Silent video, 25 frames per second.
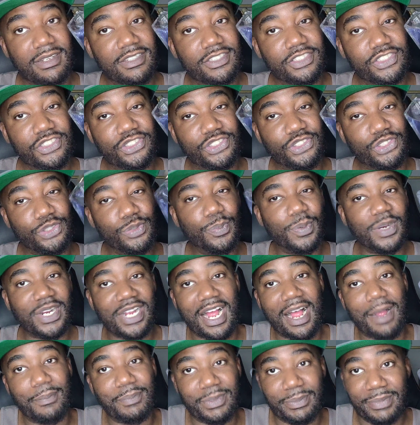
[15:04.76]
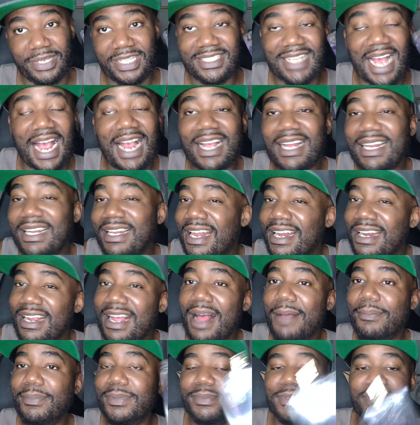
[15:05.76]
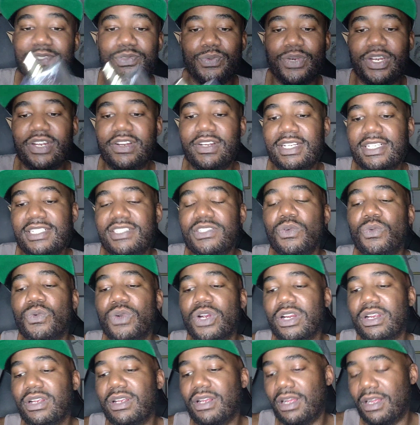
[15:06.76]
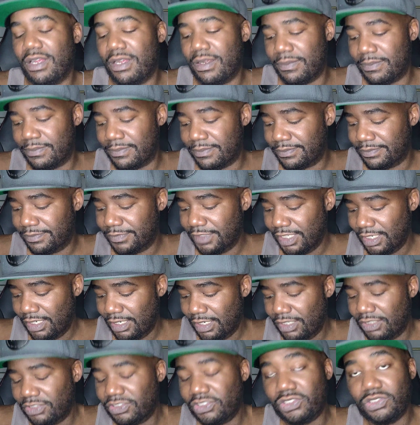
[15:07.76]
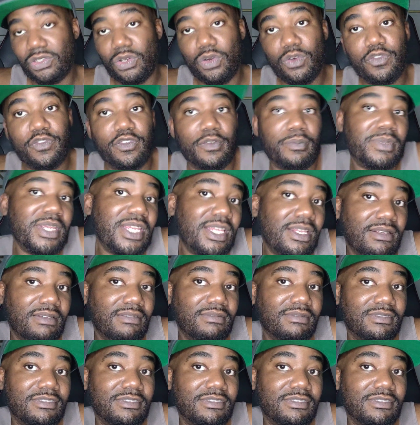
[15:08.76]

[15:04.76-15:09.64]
Super compliments. I got a lot of compliments wearing this to work. So for me,